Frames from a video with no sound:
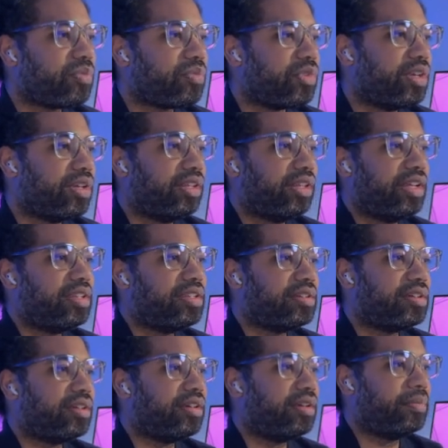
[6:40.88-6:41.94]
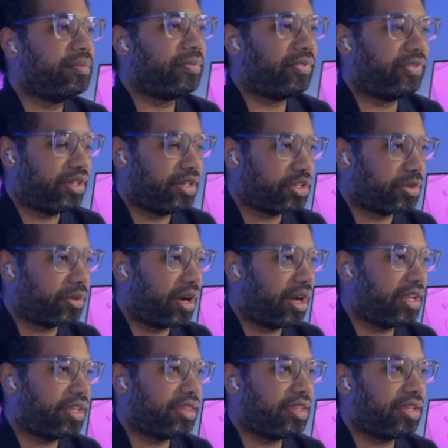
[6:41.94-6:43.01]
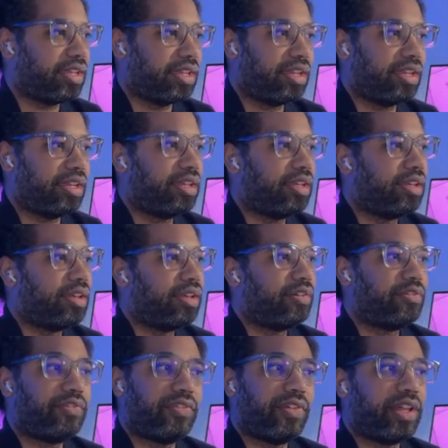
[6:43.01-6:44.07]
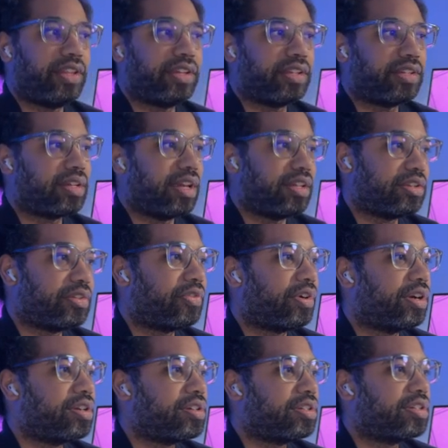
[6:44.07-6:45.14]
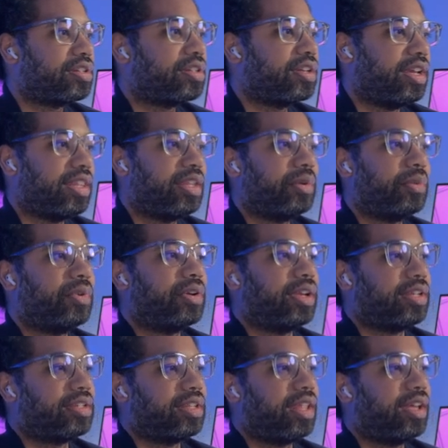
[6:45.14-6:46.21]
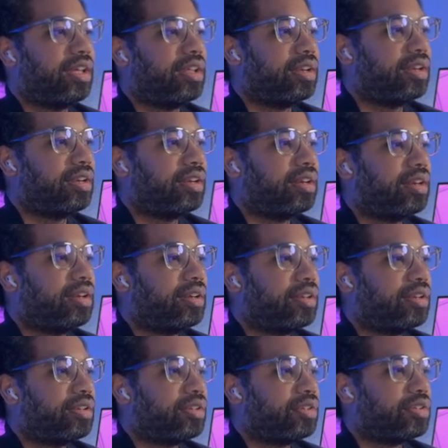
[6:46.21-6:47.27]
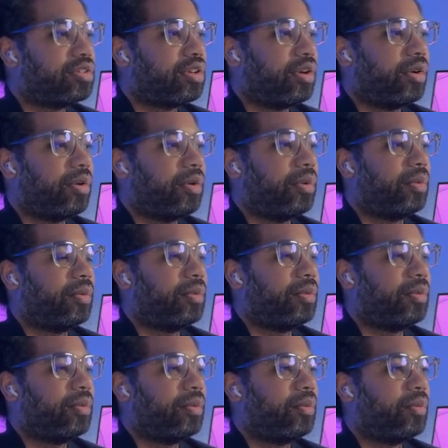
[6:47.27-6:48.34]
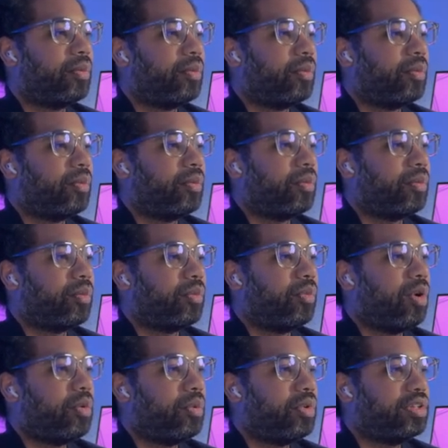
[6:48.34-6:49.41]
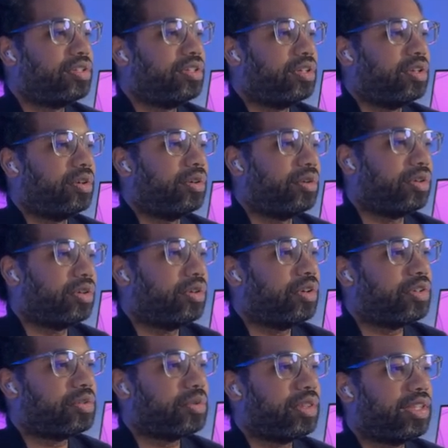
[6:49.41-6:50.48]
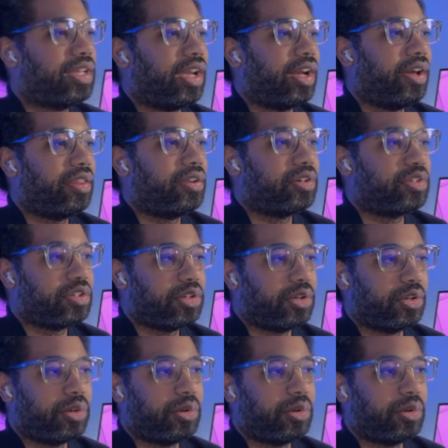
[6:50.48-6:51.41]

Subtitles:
Let's finish writing the failing test first, and then we'll get to that. So what we'll do, you'll notice with the other two,